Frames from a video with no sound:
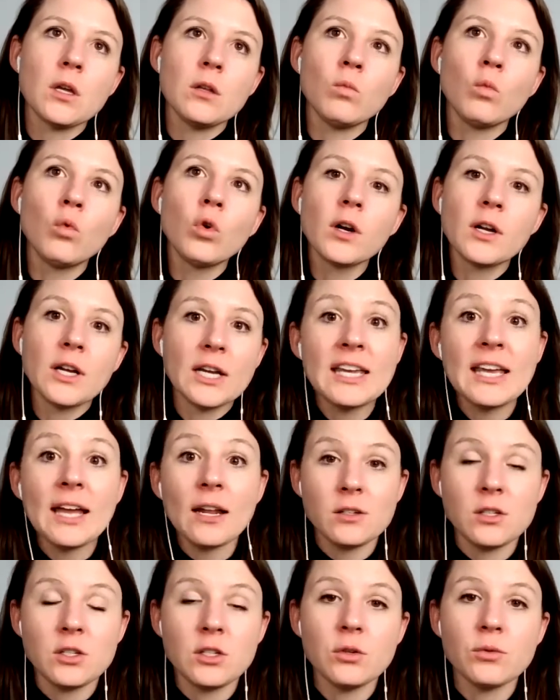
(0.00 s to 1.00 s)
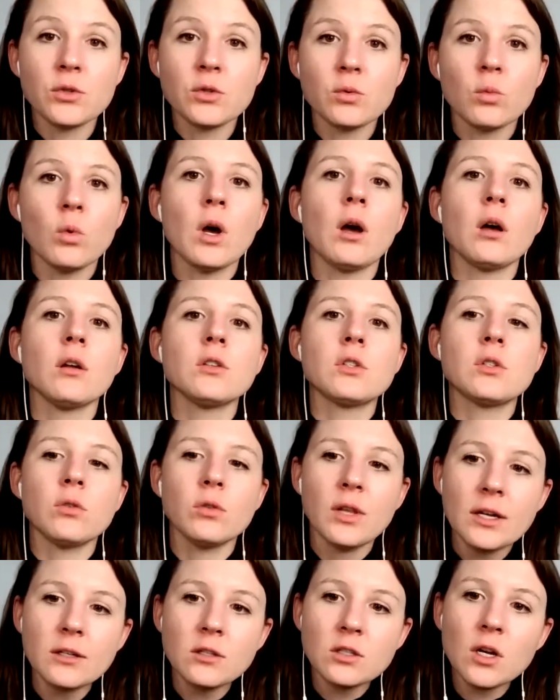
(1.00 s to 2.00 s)
work against you as well. So
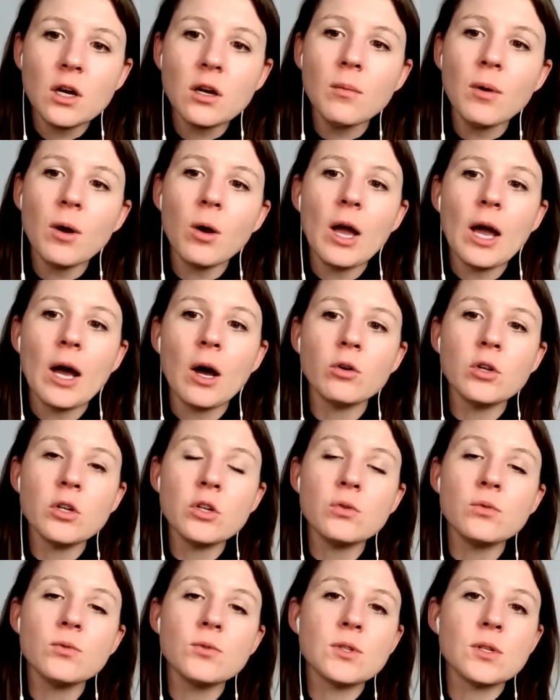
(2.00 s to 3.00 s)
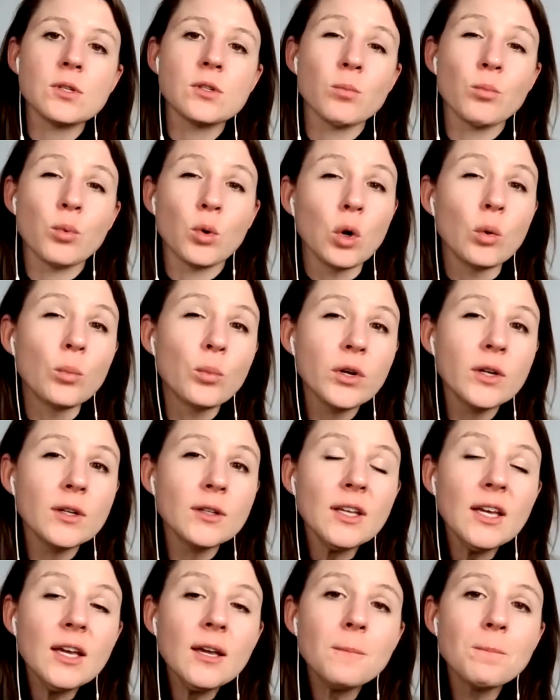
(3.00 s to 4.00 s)
let's talk about how to use this
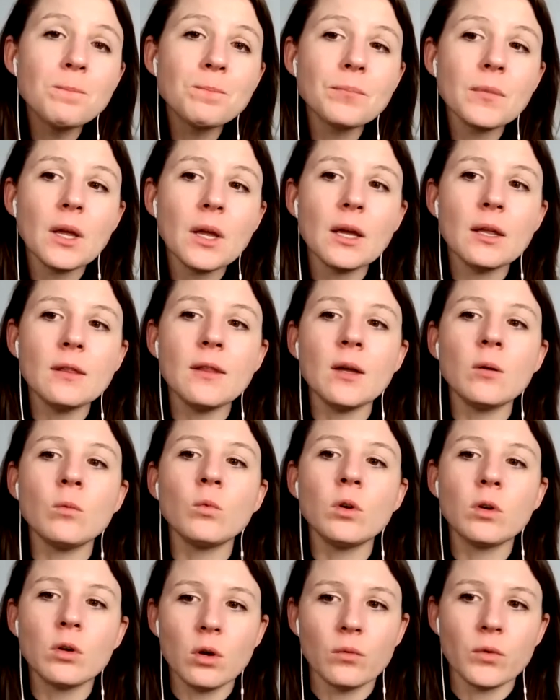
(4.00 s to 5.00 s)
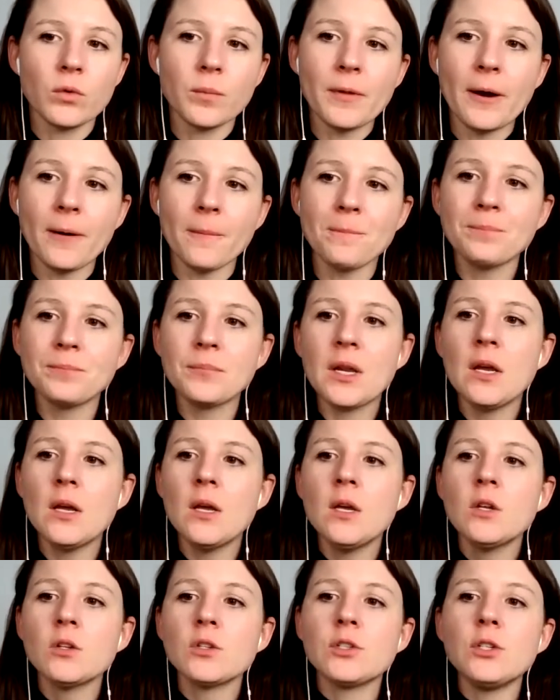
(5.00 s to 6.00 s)
appropriately, and then we'll go from there.
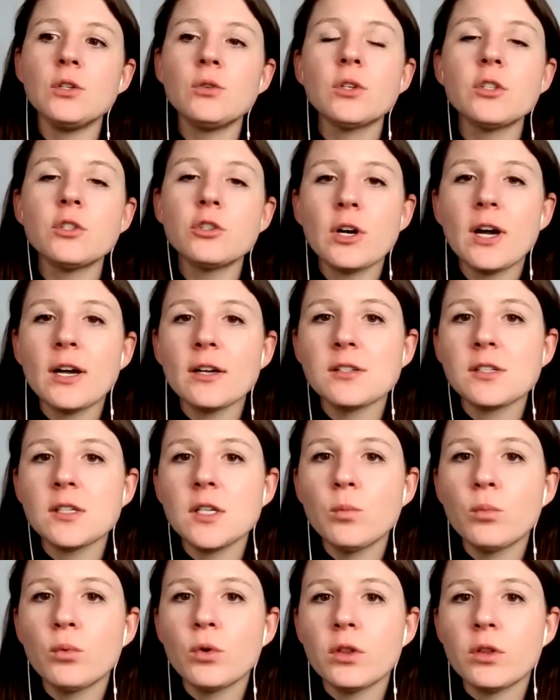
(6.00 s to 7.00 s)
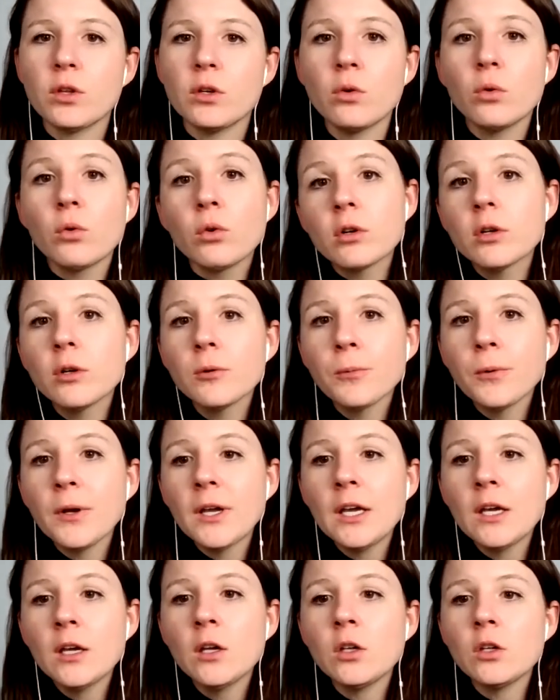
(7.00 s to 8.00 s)
So you can track sleep with an Oura
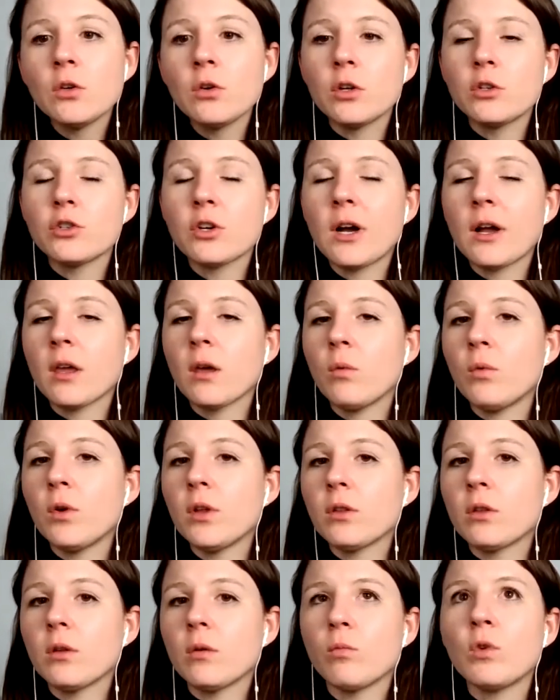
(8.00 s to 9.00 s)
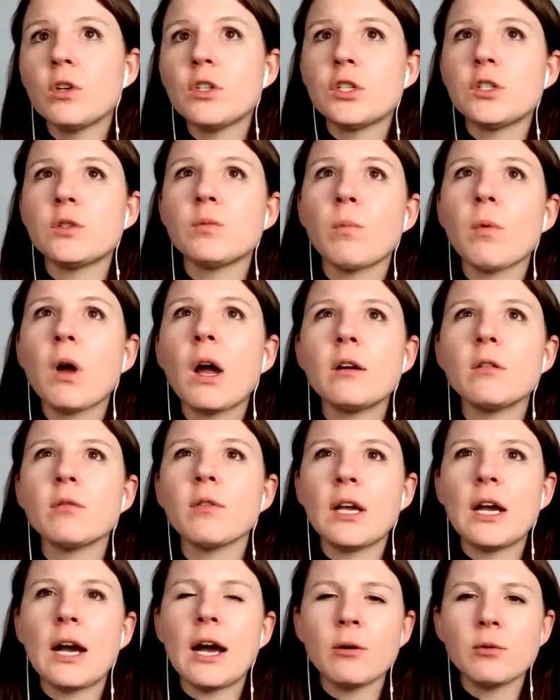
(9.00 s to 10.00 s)
ring. You can track it with, which is kind of
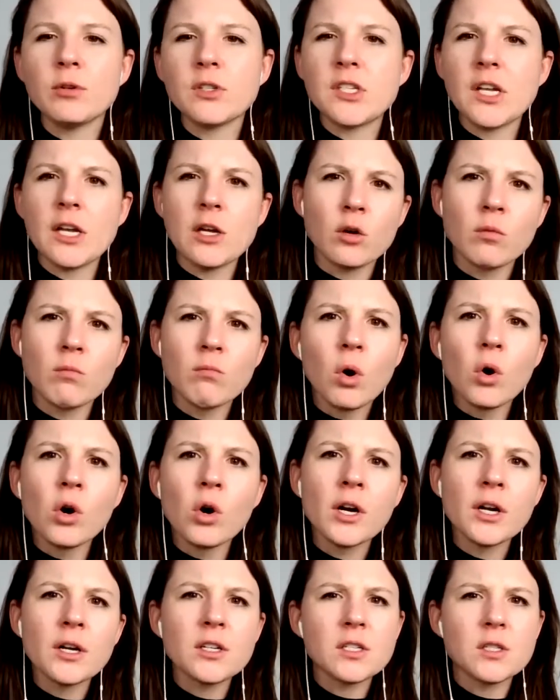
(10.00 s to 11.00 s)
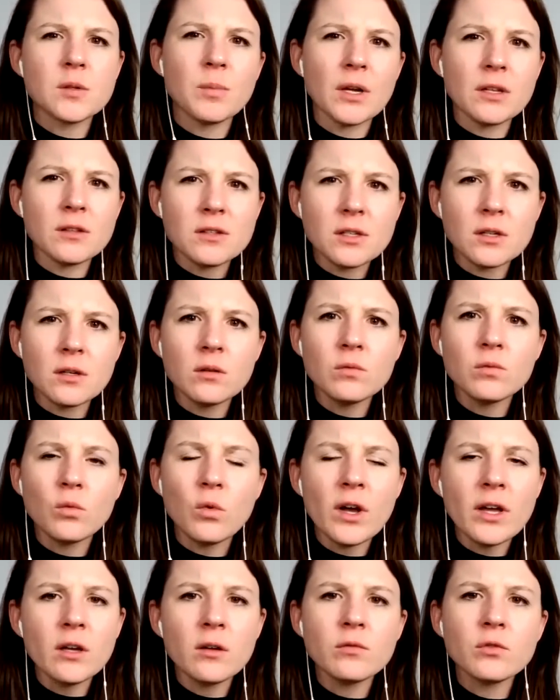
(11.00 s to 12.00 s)
like, I would say your more expensive
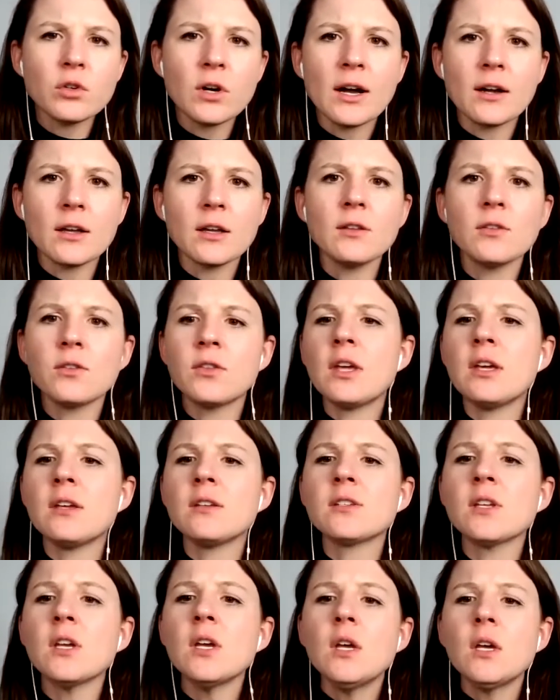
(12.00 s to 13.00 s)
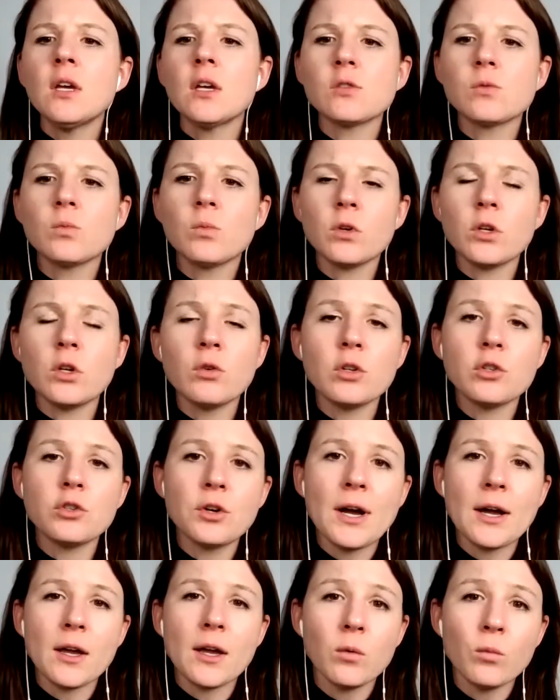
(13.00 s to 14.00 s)
way of tracking things is you can
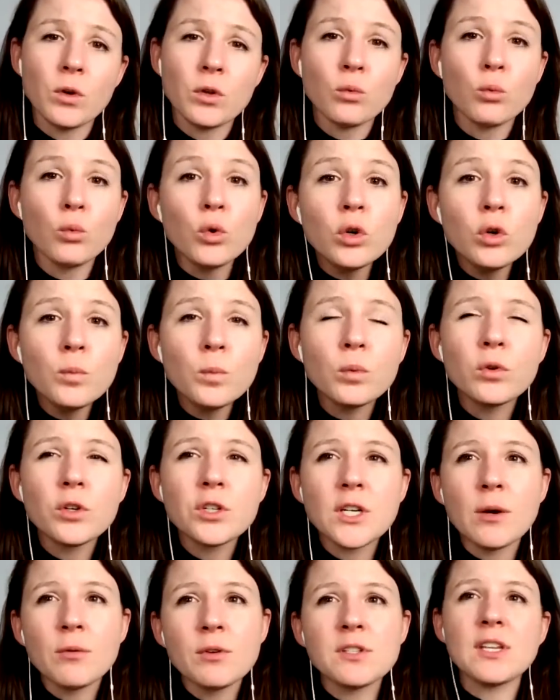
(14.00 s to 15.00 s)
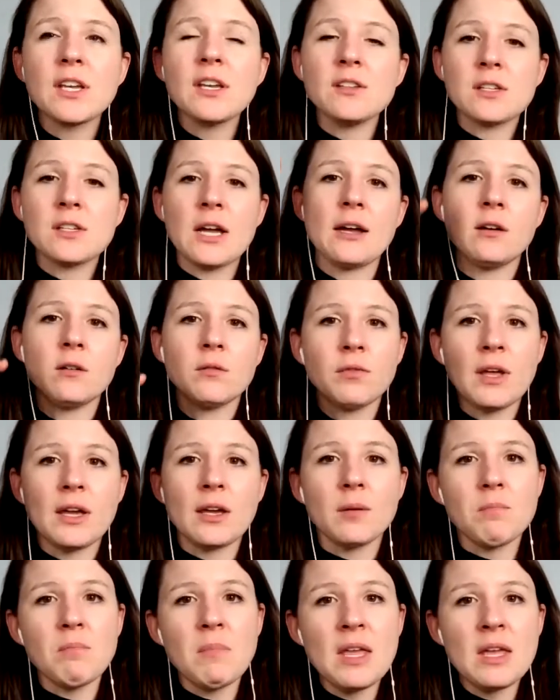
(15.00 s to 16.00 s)
track it with Whoop, which I would say is kind of
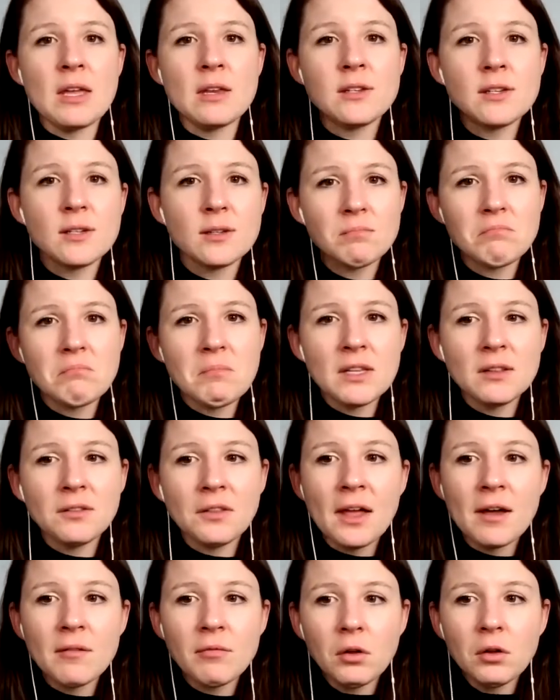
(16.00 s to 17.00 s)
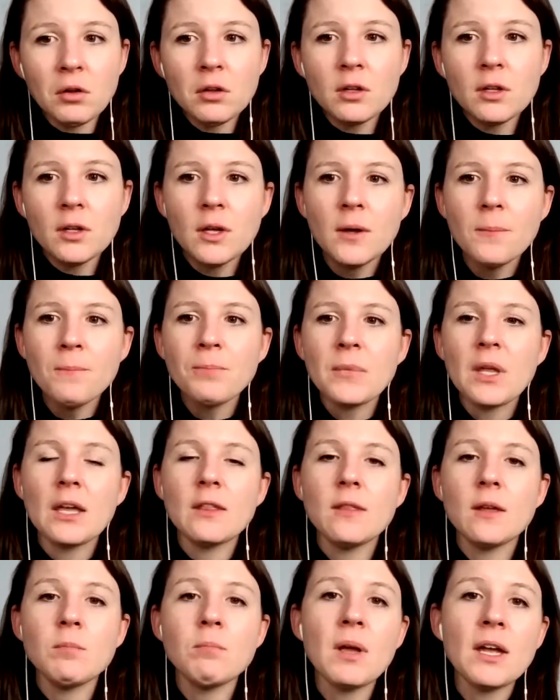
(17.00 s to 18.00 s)
like mid-level.
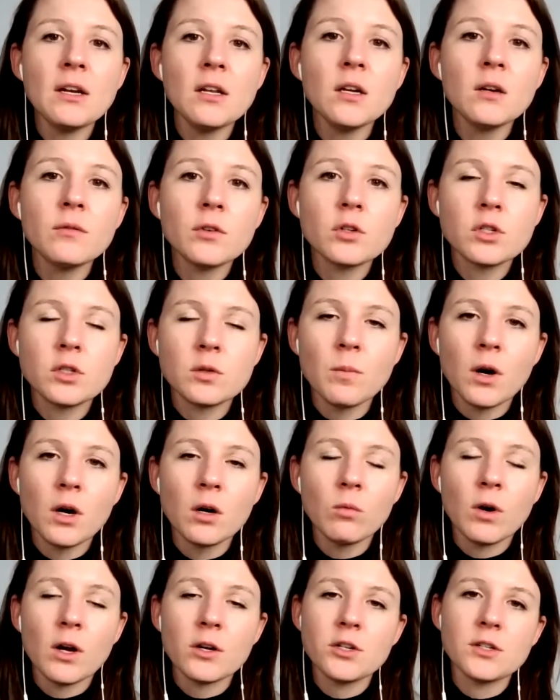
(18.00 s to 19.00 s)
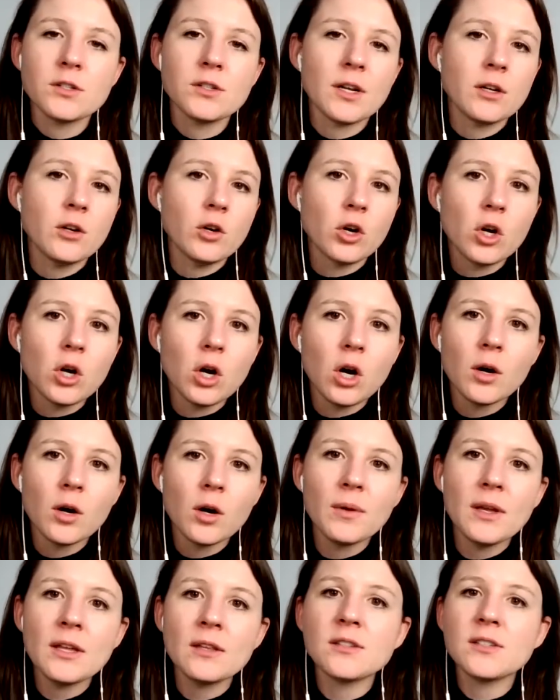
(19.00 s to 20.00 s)
And then many of your smartwatches, like your
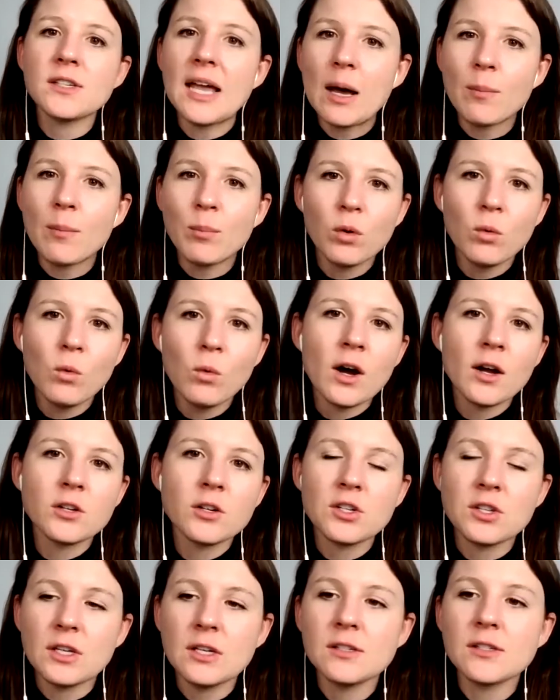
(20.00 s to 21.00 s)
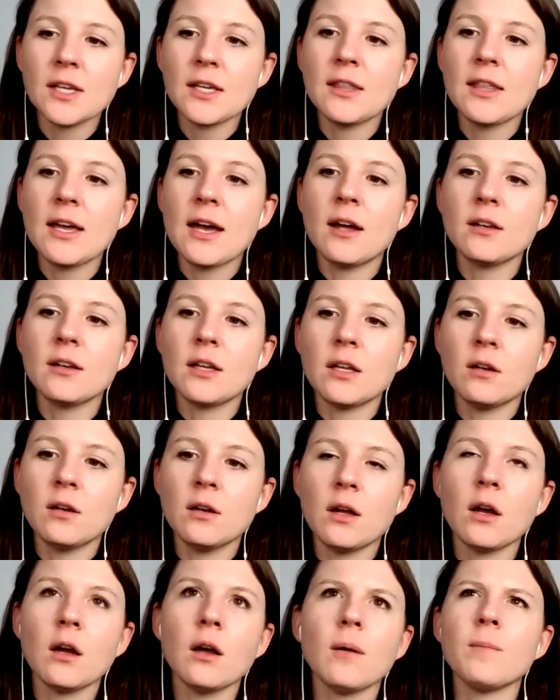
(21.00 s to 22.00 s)
Garmin's, Apple Watch, things like that
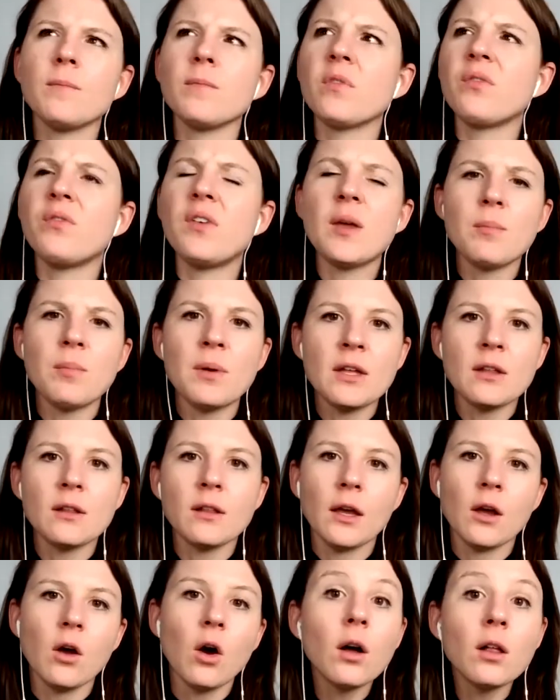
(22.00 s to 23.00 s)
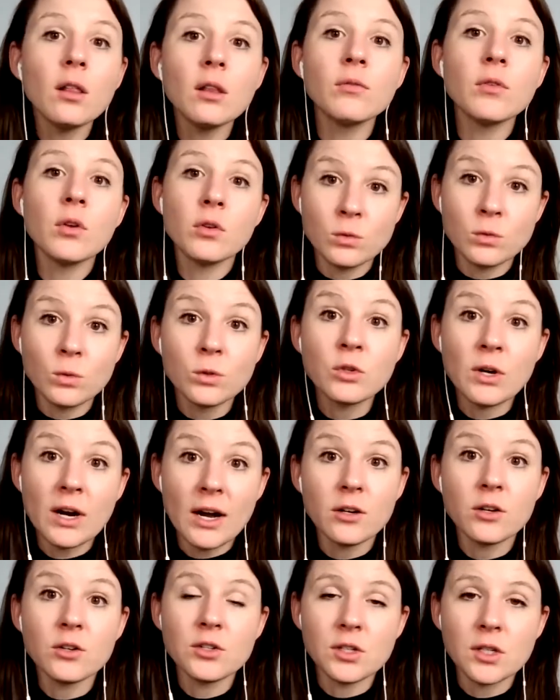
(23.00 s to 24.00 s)
can Fitbit, like all of those will
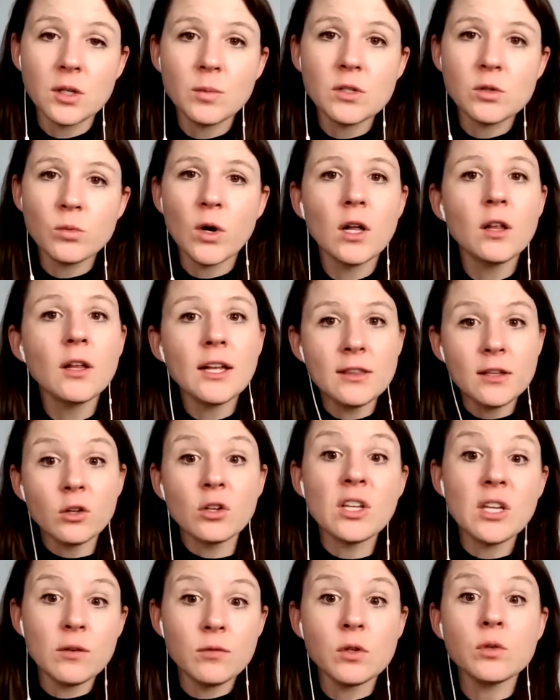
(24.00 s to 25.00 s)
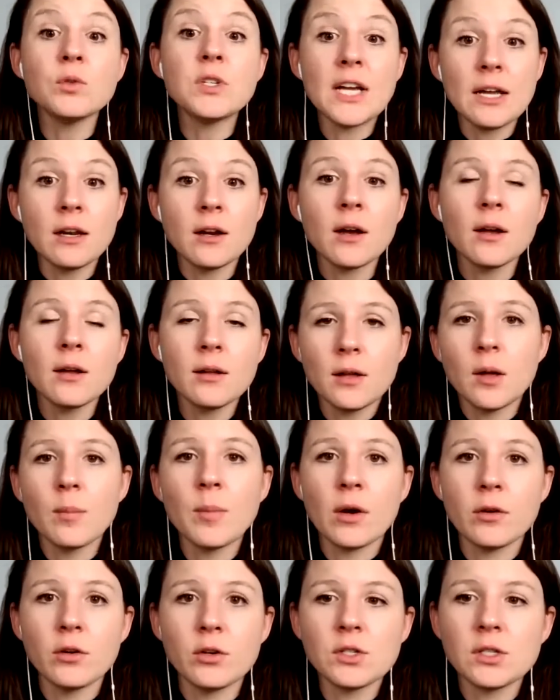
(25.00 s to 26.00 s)
track your sleep as well. And they'll give you data
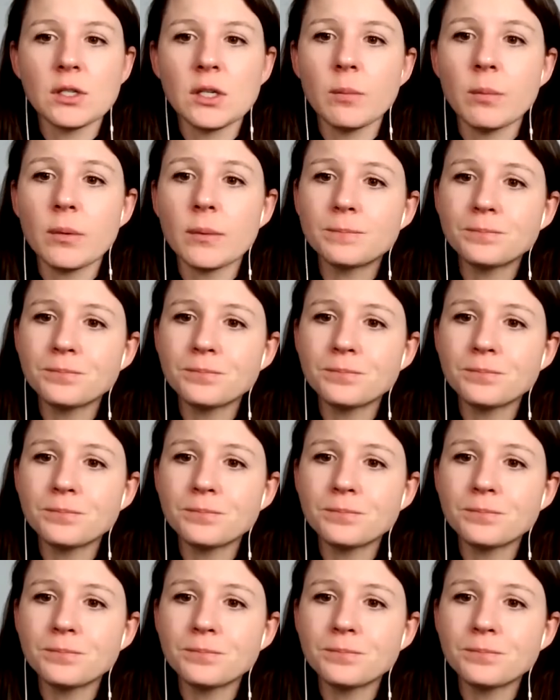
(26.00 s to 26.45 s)
about your sleep.